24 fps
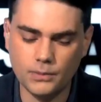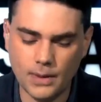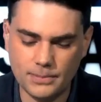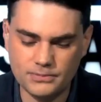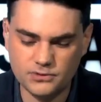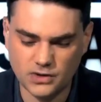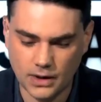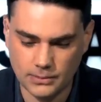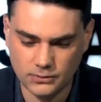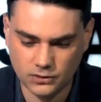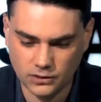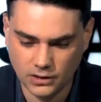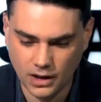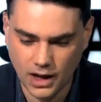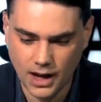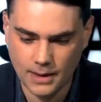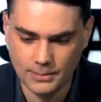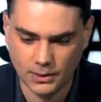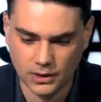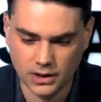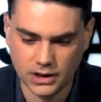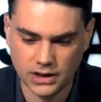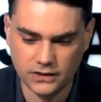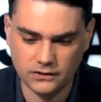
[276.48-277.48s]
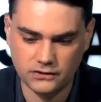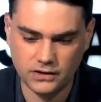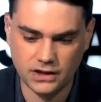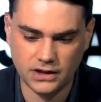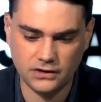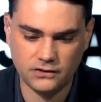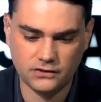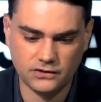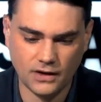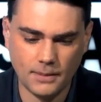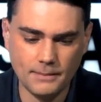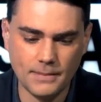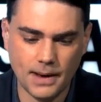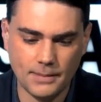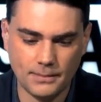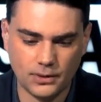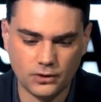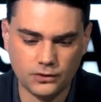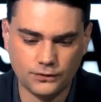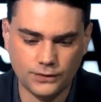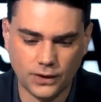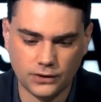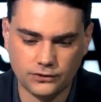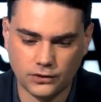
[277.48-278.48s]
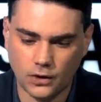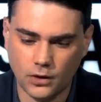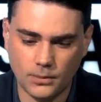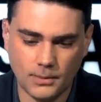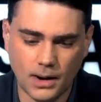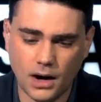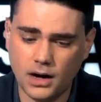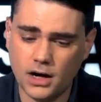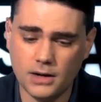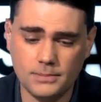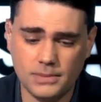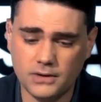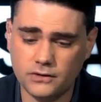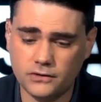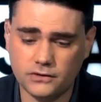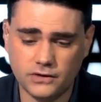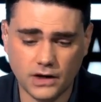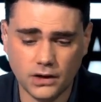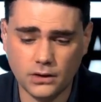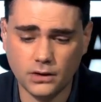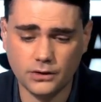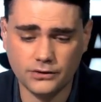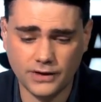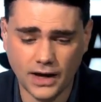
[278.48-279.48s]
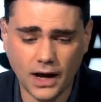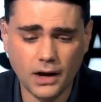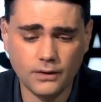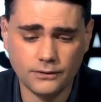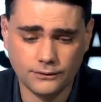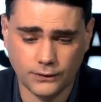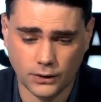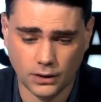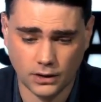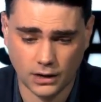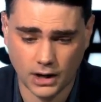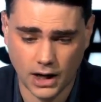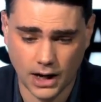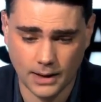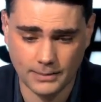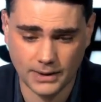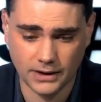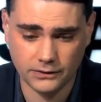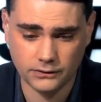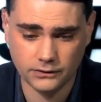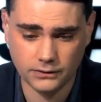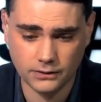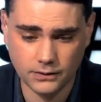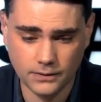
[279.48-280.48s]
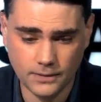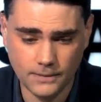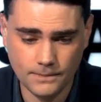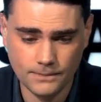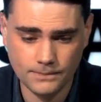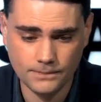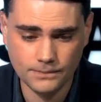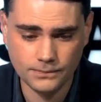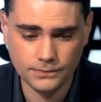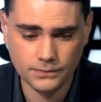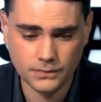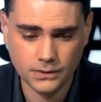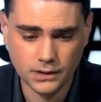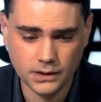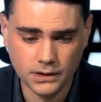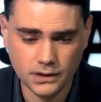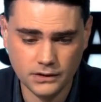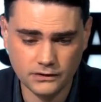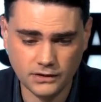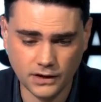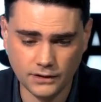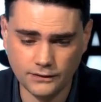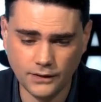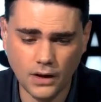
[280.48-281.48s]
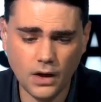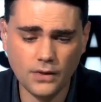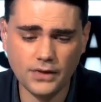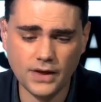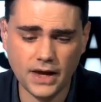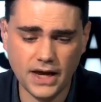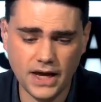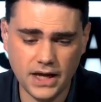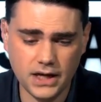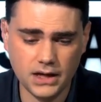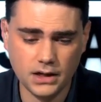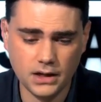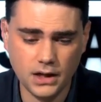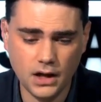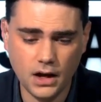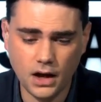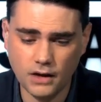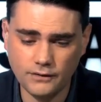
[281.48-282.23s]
Whip James Clyburn conceded some members felt Omar had been singled out for her comments. He said, all hate,